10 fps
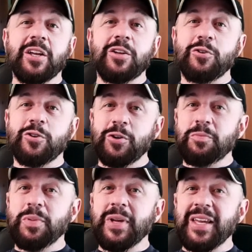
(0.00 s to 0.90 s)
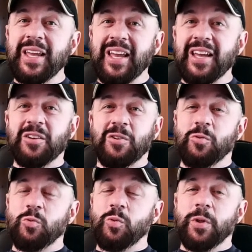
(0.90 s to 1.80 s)
you could be hit
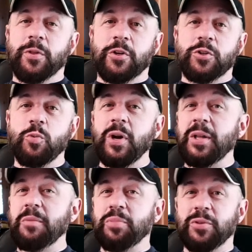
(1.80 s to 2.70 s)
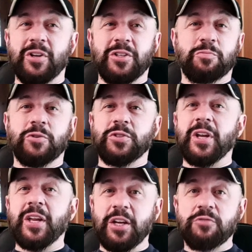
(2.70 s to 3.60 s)
with a 20 plus
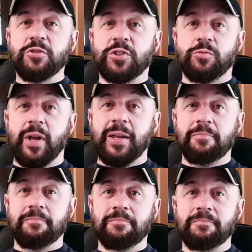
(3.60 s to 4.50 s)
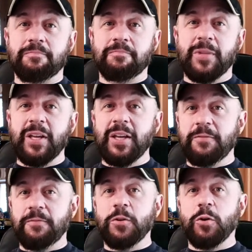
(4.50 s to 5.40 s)
percent interest rate
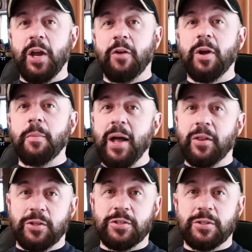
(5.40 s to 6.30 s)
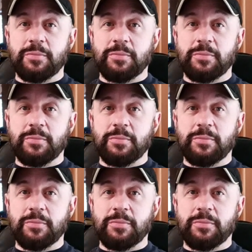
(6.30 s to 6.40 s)
if you carry a balance.